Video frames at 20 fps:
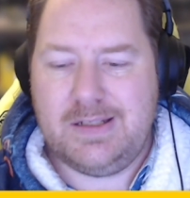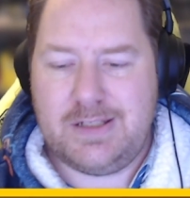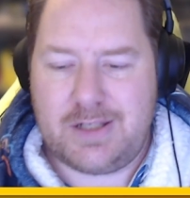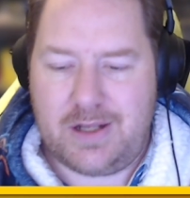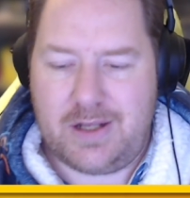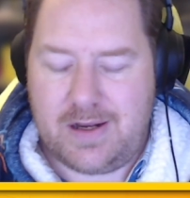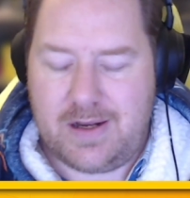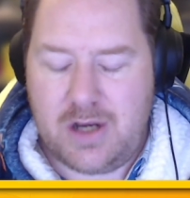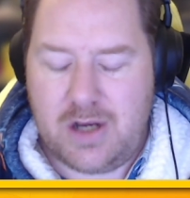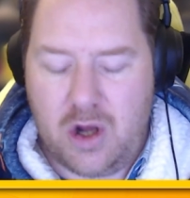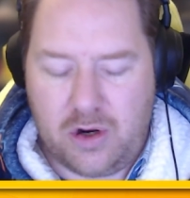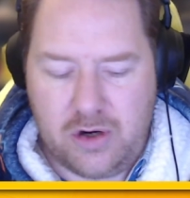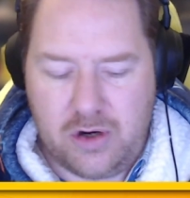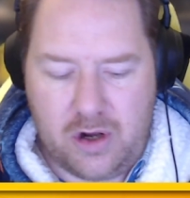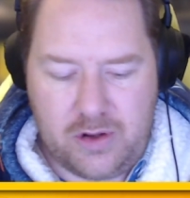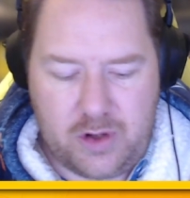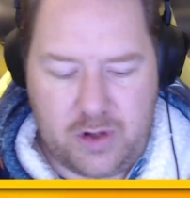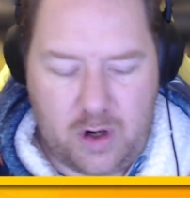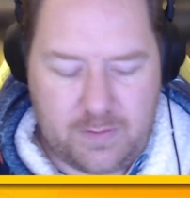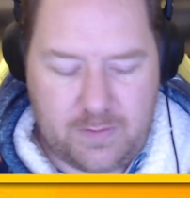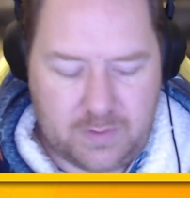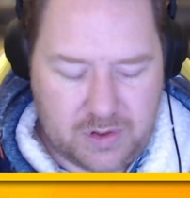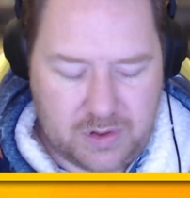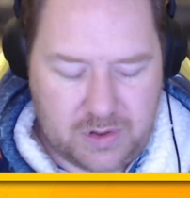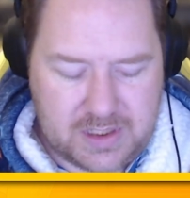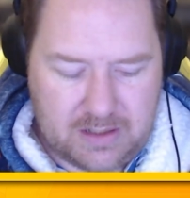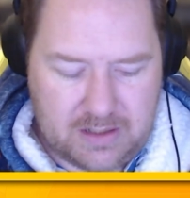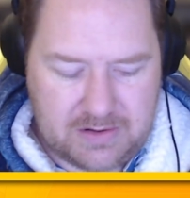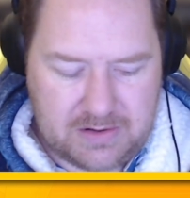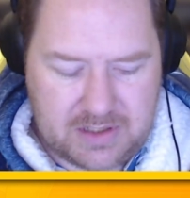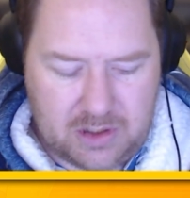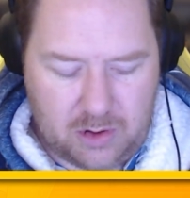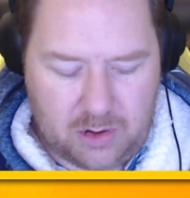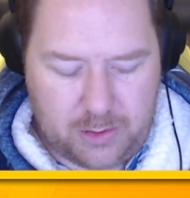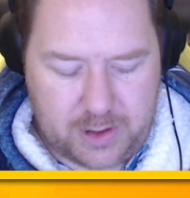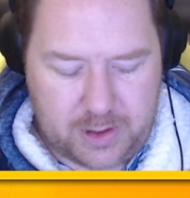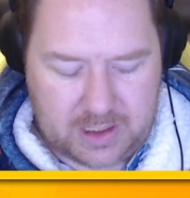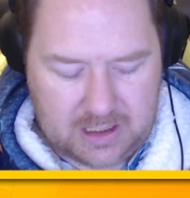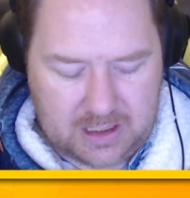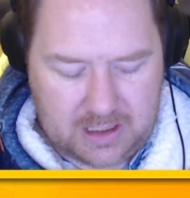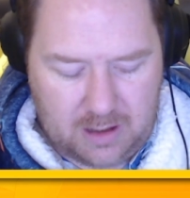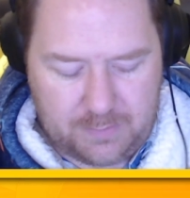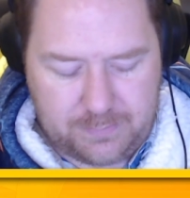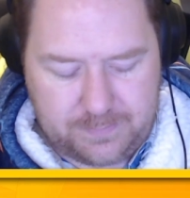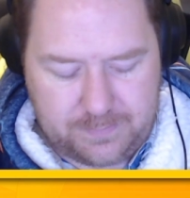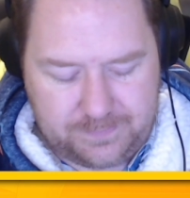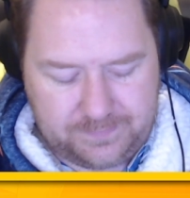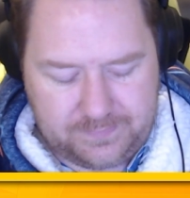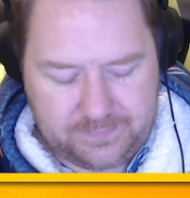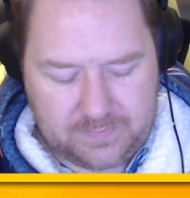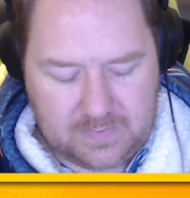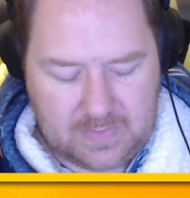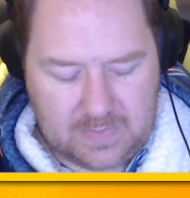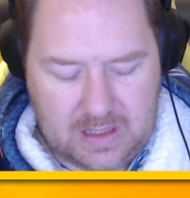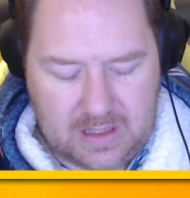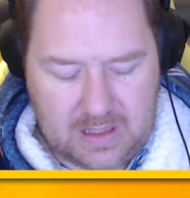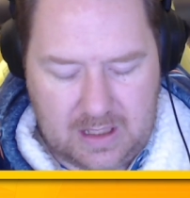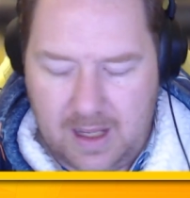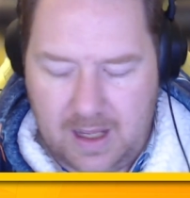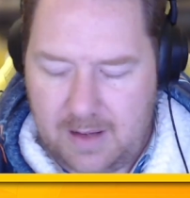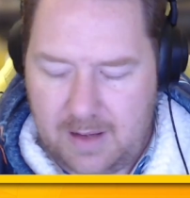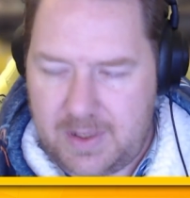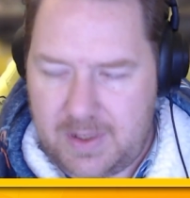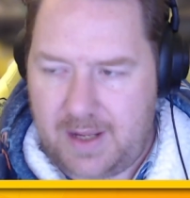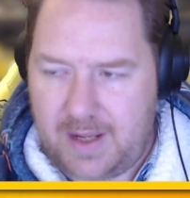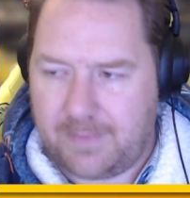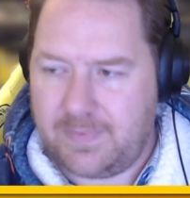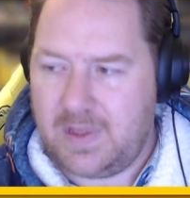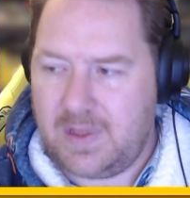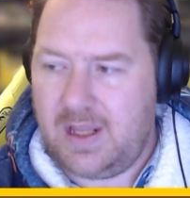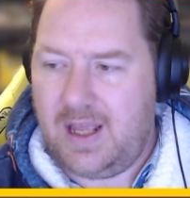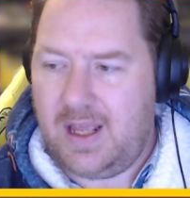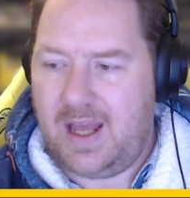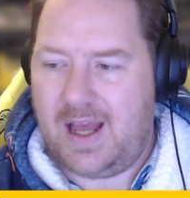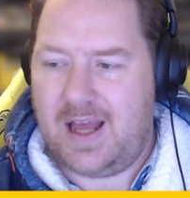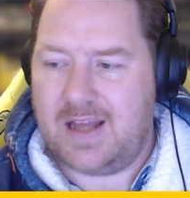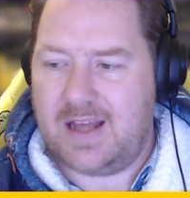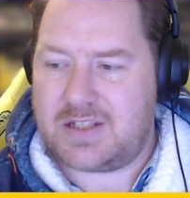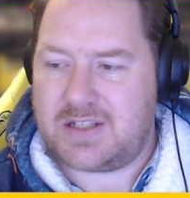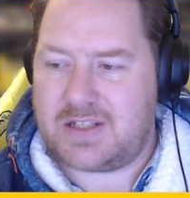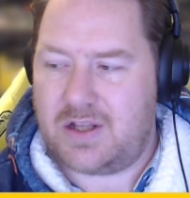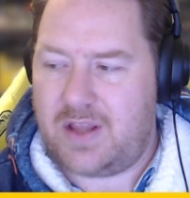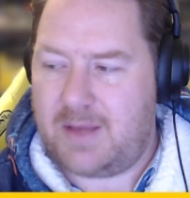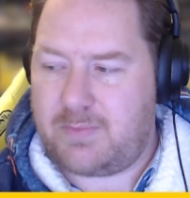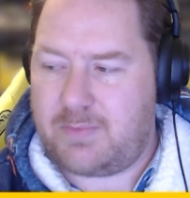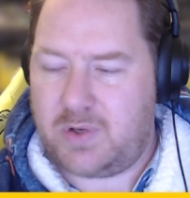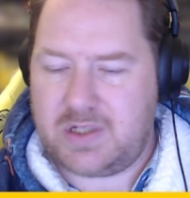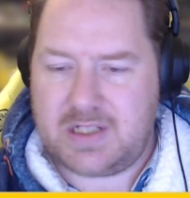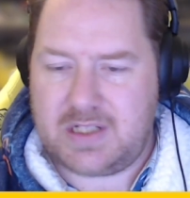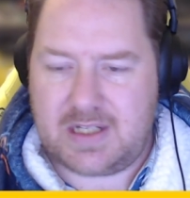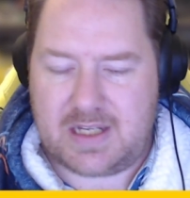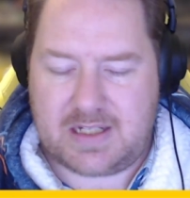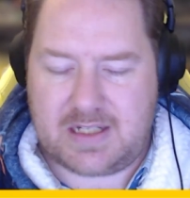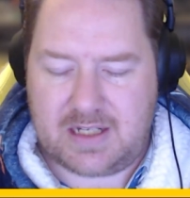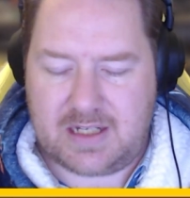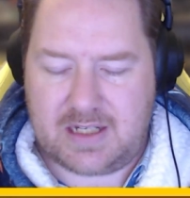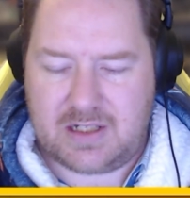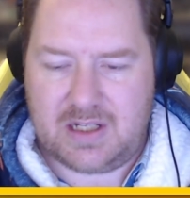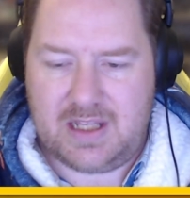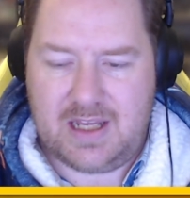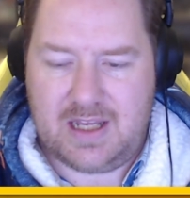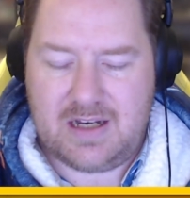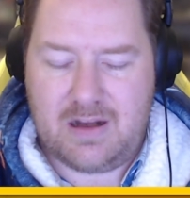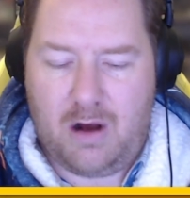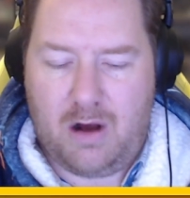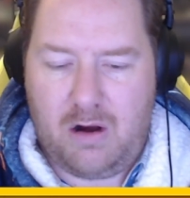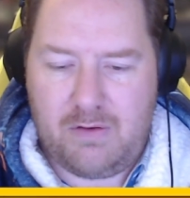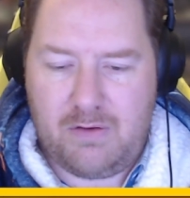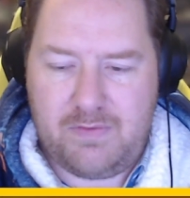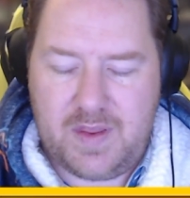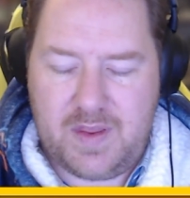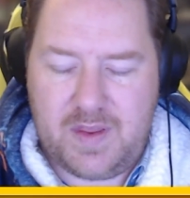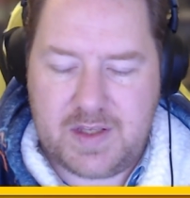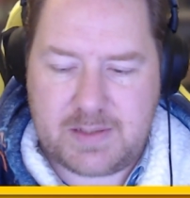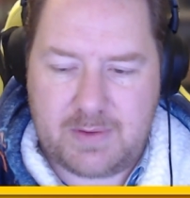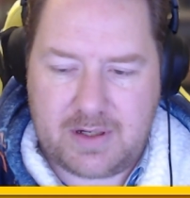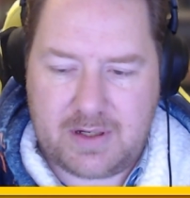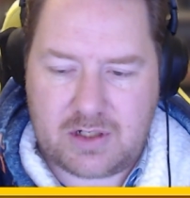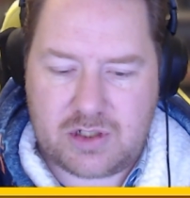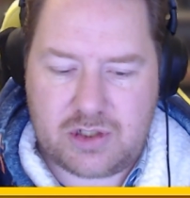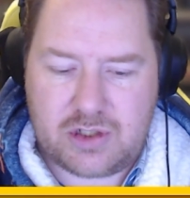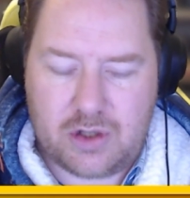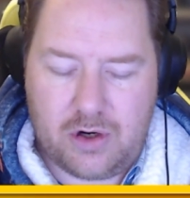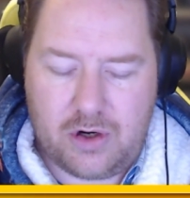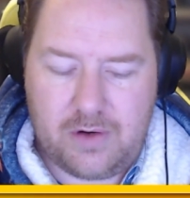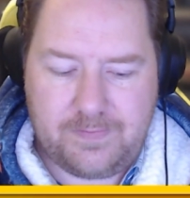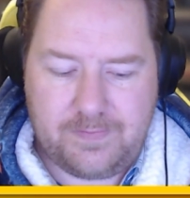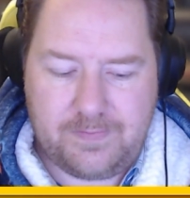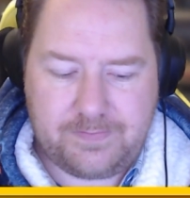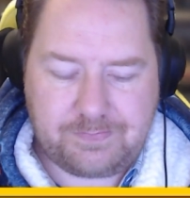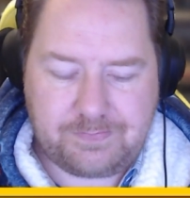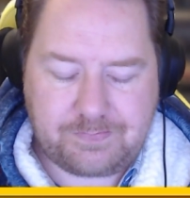So yeah, not the Overlord series that you're thinking of, but yeah. So that brings us, as I said, to the end of this week's show.